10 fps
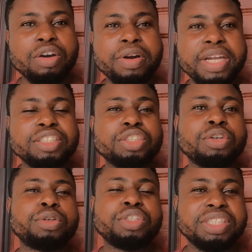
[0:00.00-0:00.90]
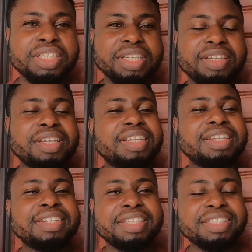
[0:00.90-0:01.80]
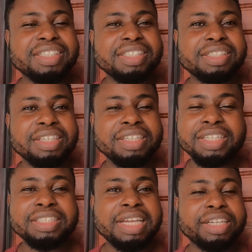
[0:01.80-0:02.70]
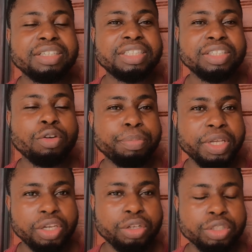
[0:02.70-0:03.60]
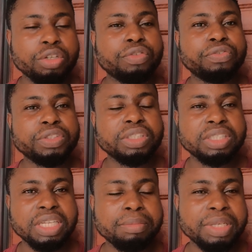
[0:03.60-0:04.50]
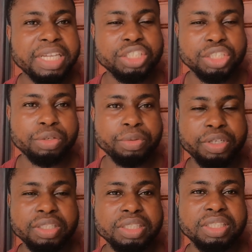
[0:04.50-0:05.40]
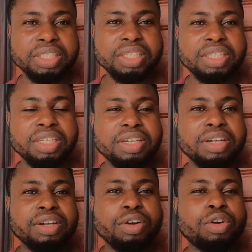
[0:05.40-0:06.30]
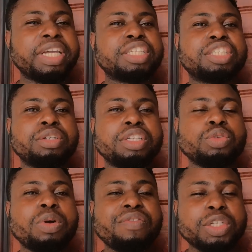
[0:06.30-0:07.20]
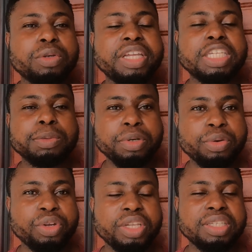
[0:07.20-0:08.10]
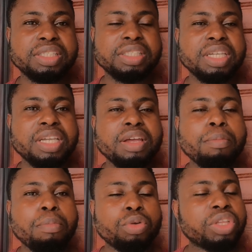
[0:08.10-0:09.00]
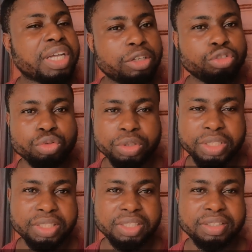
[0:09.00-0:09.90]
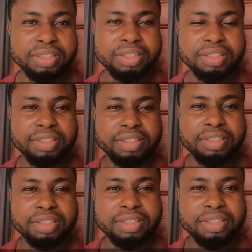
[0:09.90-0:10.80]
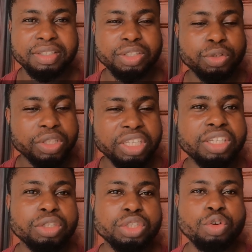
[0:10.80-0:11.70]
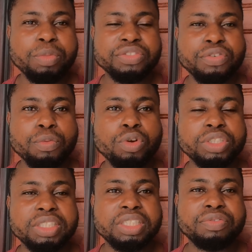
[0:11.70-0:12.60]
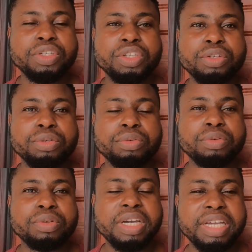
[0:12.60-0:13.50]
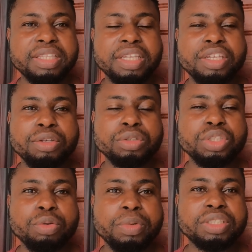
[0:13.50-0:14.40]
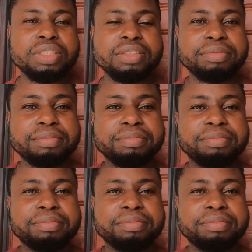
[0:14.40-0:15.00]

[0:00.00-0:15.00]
All right. So you see, these are the opinions of some Nigerians or Nigerians who have actually experienced both countries. So thank you so much for watching the video. I thank you so much.